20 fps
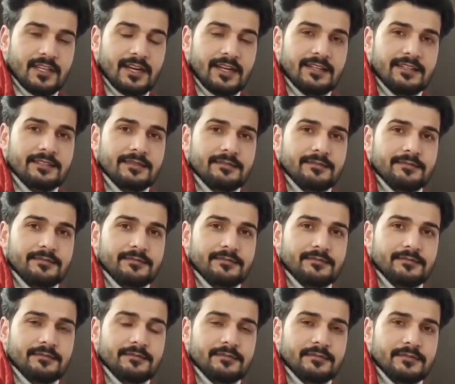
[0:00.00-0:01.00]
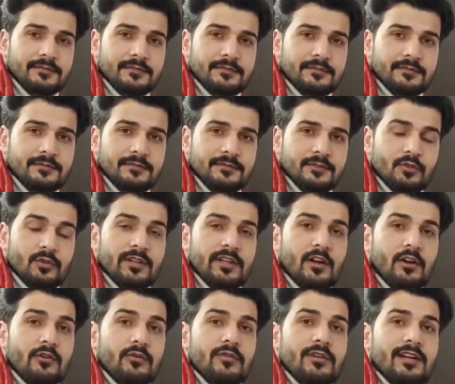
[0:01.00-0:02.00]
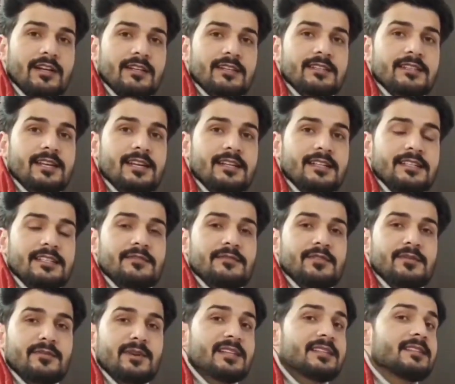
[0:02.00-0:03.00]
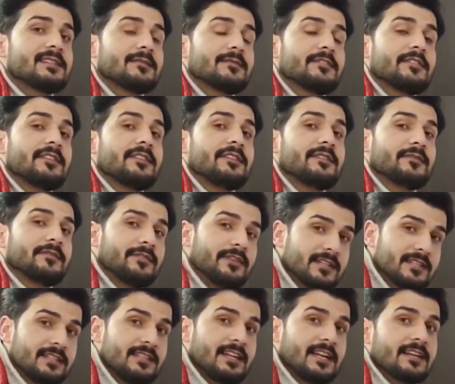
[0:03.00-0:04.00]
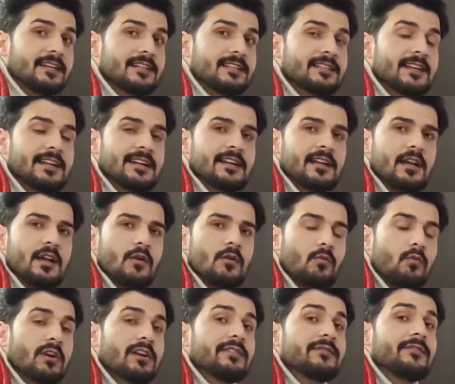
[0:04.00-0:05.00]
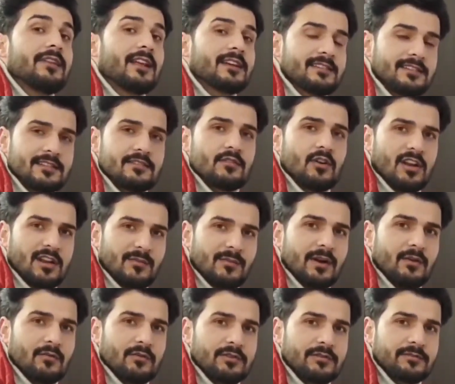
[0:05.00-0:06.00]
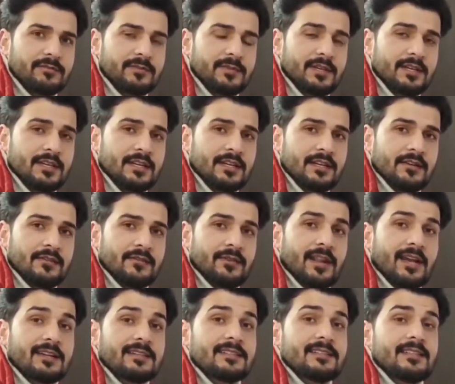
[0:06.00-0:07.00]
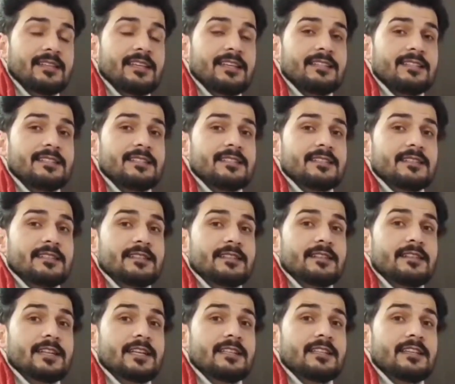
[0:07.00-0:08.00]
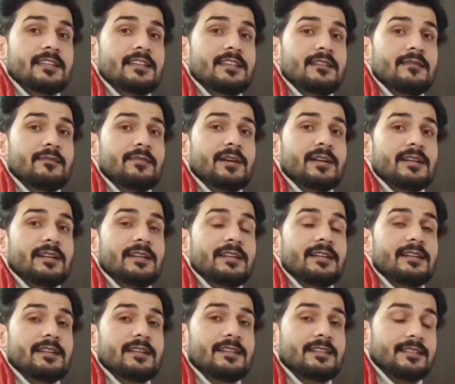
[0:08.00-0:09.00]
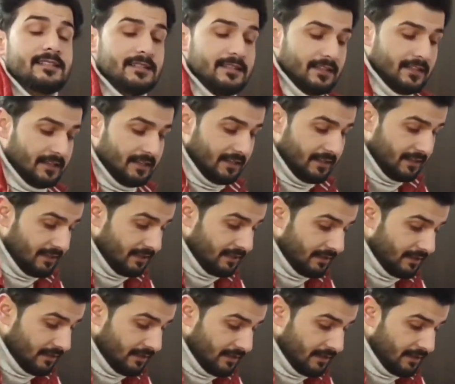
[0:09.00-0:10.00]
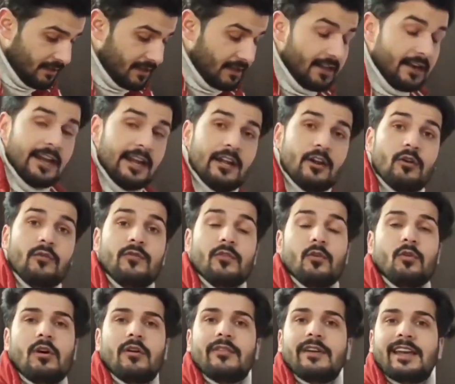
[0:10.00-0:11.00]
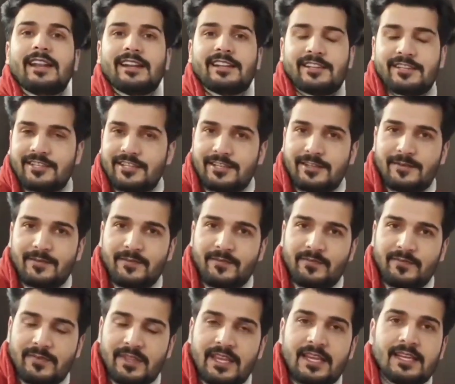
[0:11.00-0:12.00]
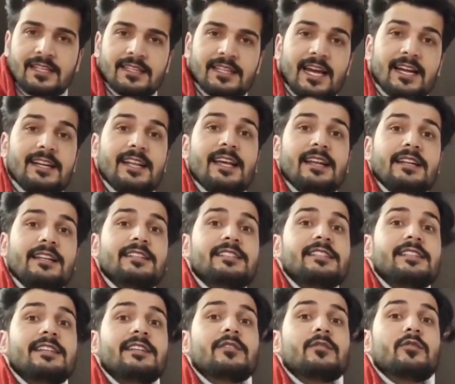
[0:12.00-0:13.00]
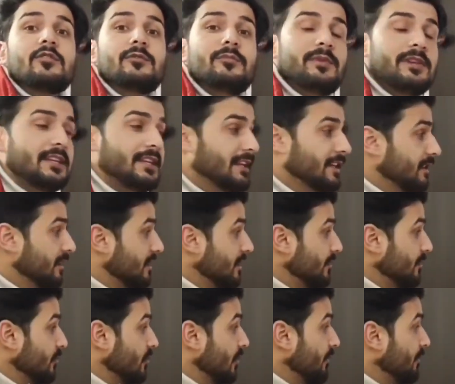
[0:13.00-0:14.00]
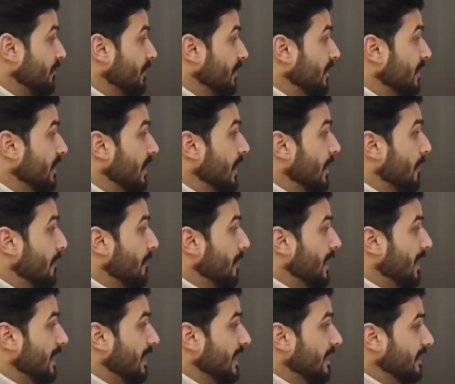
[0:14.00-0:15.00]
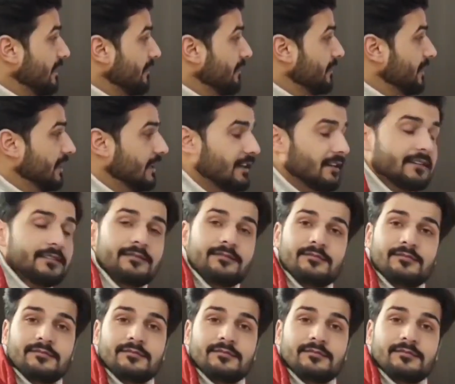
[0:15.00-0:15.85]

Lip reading: Right? So in order to understand this, we firstly understand what flux is all about. Flux is nothing but it is the rate of flow of energy. That energy, it could be in terms of the magnetic field,